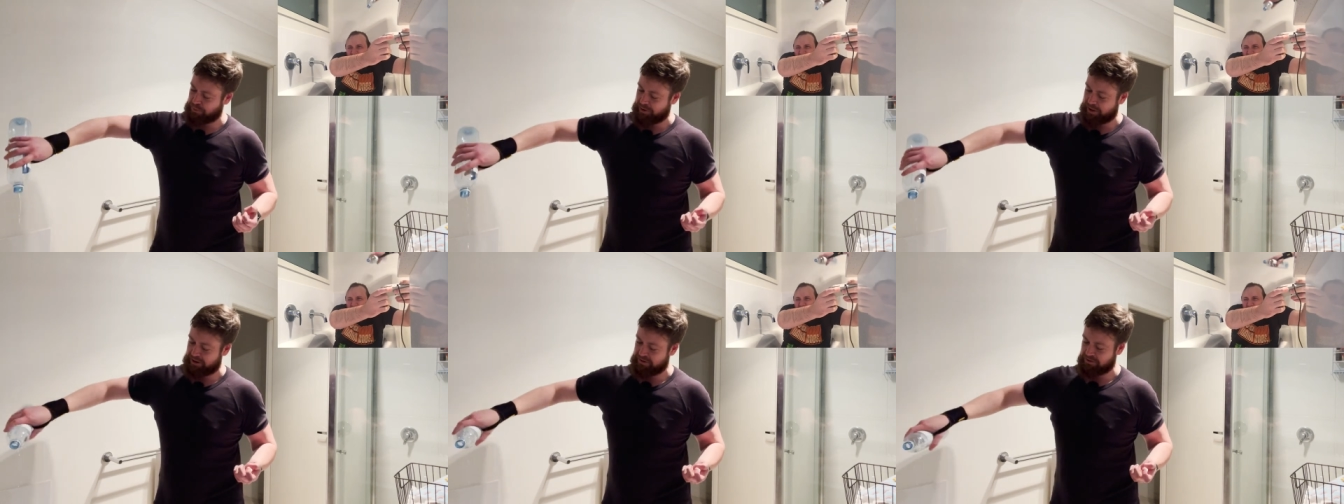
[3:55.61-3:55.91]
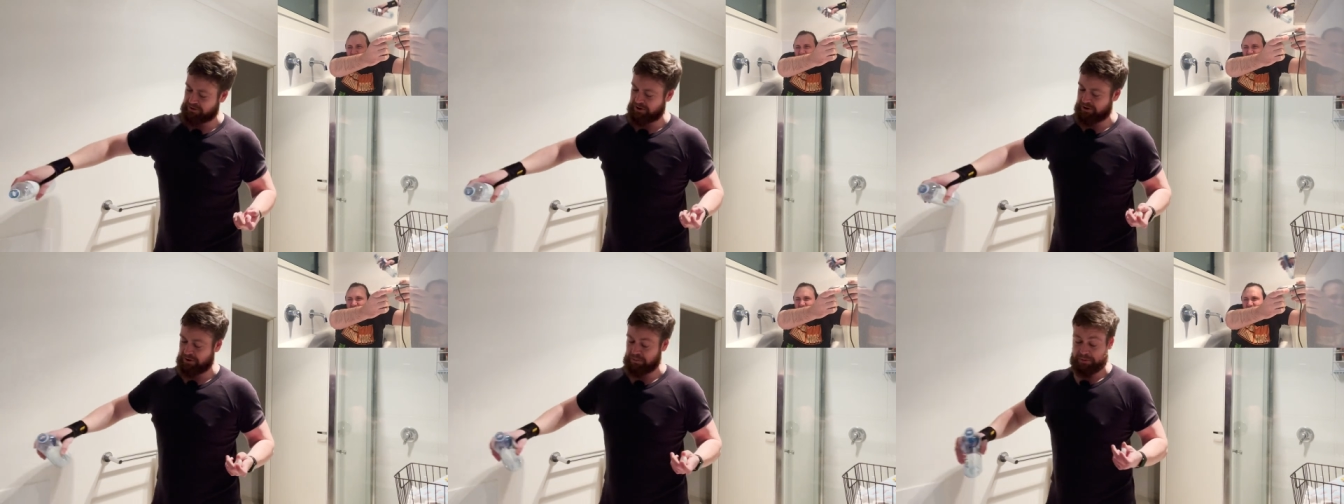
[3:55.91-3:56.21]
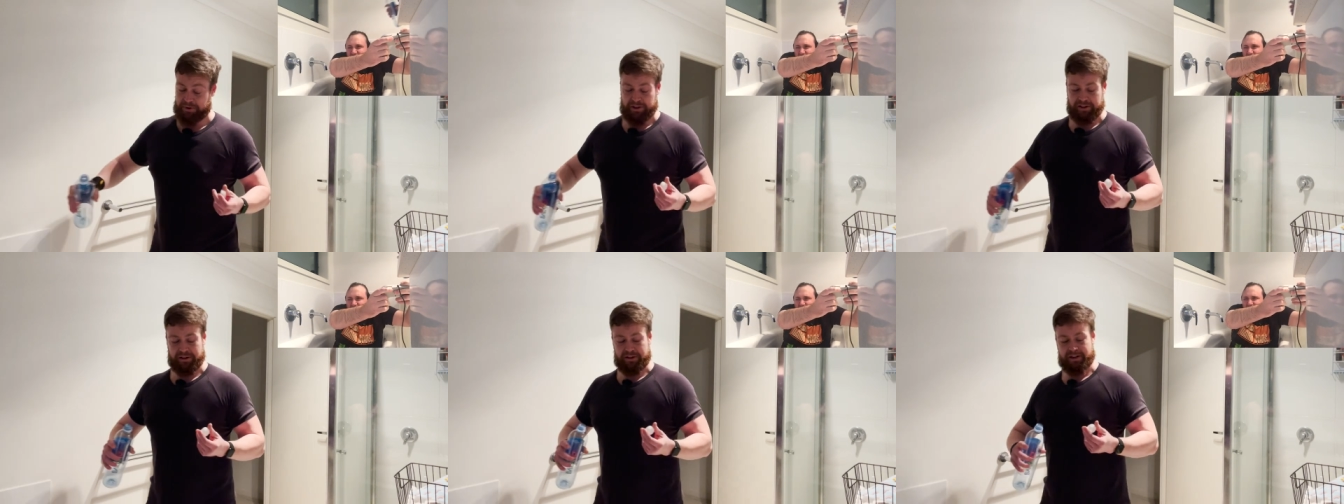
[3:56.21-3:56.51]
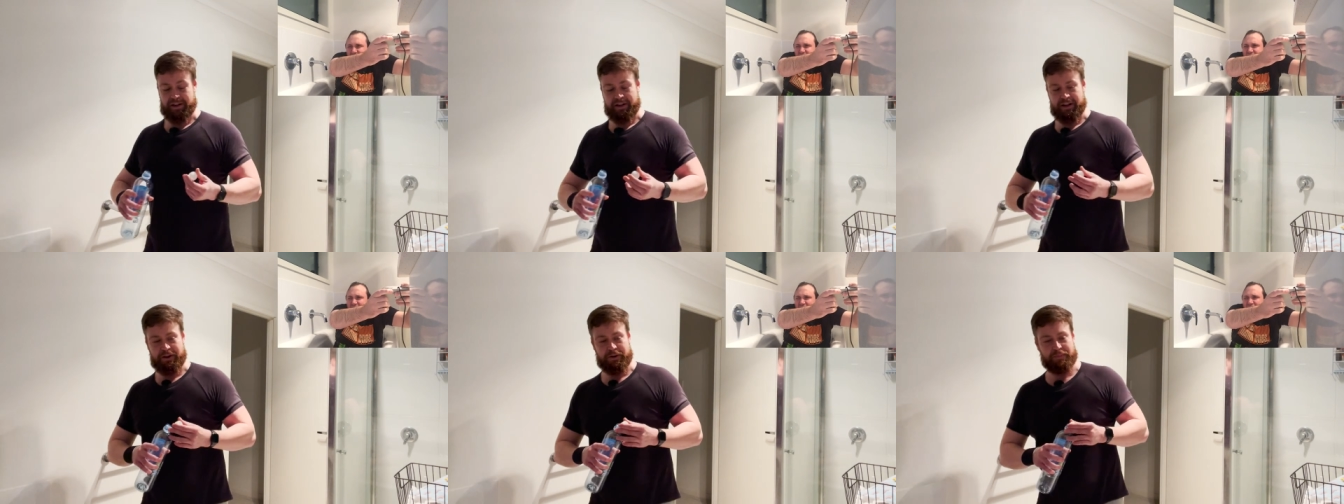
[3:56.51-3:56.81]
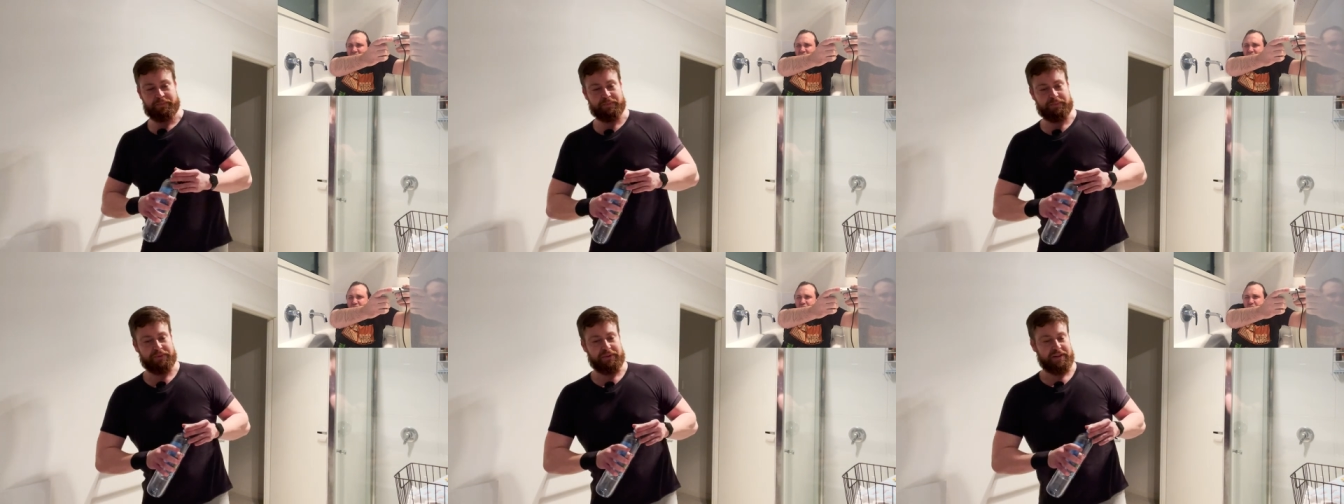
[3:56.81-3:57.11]
Patreon money. Fuck now. yeah,
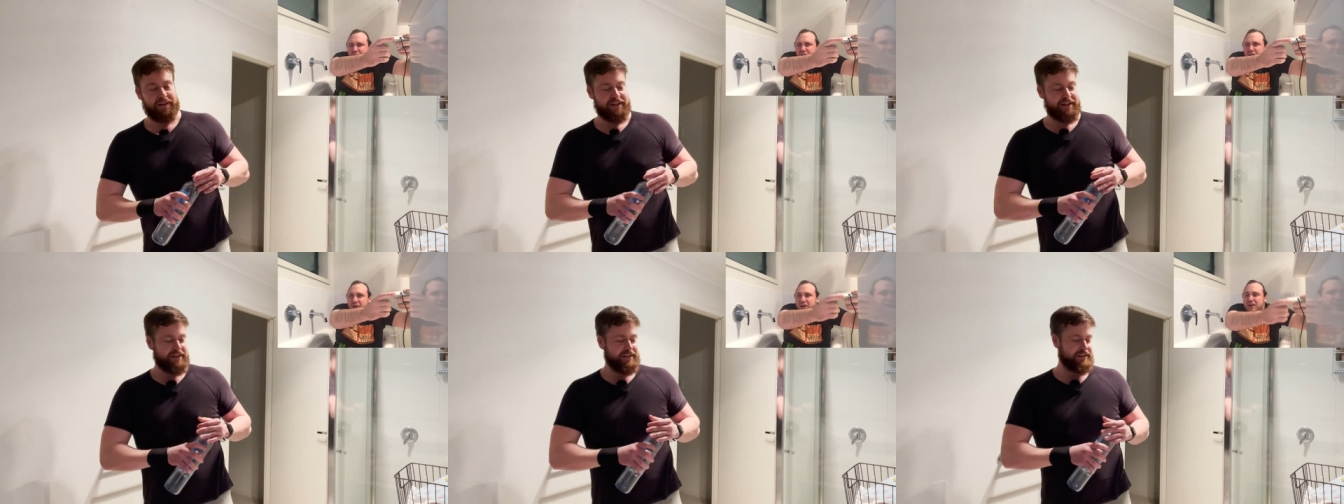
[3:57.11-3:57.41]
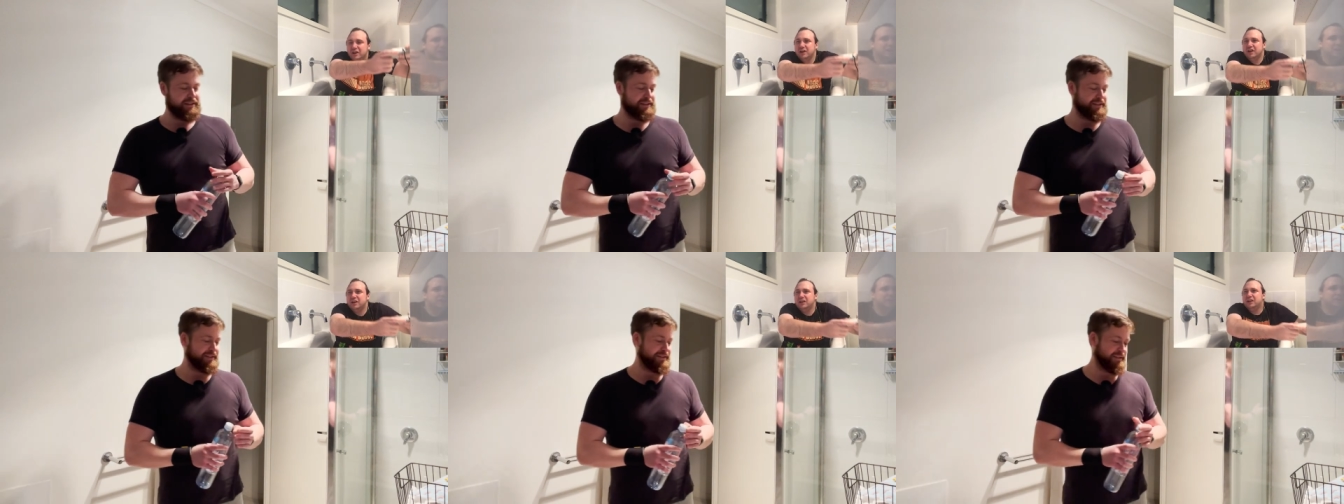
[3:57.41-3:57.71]
they do.